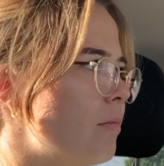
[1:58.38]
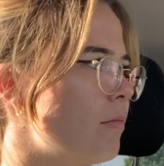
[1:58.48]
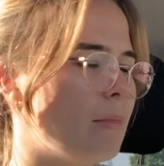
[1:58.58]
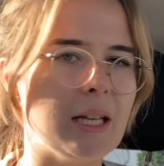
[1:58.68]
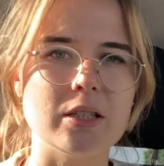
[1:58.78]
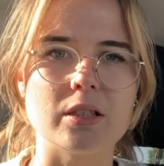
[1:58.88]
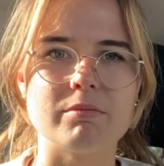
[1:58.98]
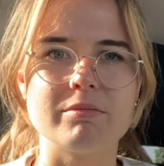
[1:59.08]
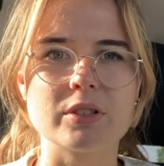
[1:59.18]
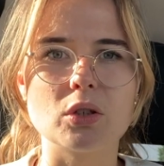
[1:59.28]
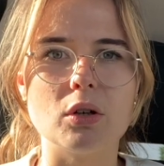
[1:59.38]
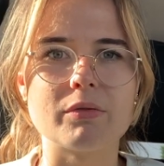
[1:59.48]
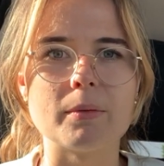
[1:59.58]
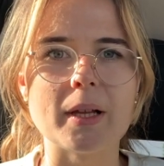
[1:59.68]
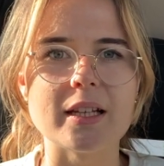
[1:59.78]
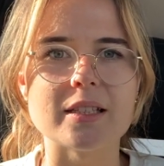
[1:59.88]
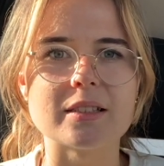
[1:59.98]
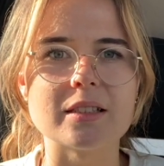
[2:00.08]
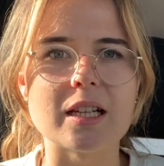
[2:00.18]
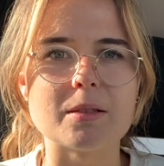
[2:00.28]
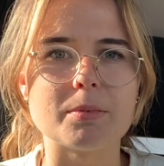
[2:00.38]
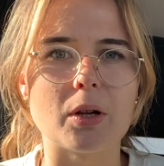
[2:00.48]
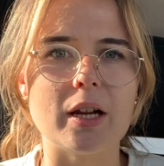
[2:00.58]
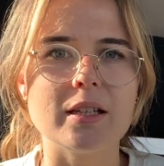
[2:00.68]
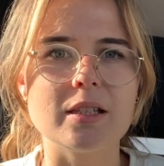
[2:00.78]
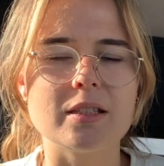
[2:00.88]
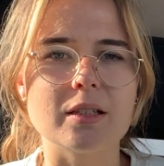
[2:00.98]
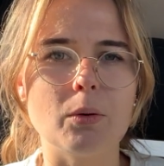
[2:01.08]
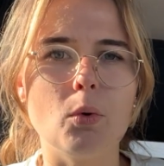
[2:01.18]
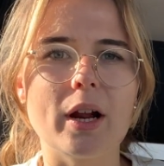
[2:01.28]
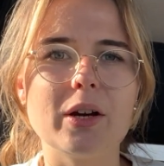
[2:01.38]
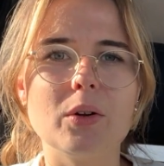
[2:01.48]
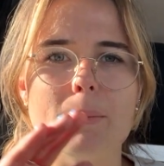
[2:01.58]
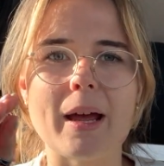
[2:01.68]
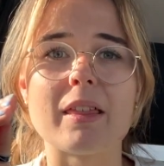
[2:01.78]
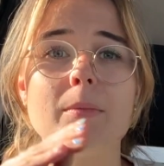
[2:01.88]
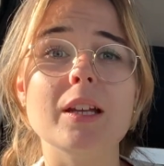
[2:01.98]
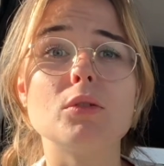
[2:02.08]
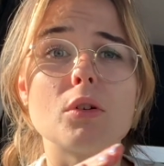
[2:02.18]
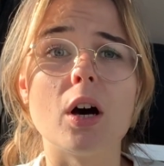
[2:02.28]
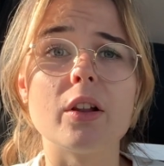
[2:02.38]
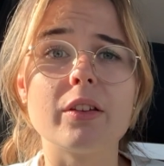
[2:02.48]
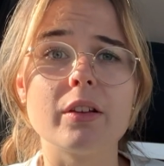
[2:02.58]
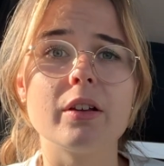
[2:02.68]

mean to score from that distance, let's be honest. It's what I call a Beth Mead crot,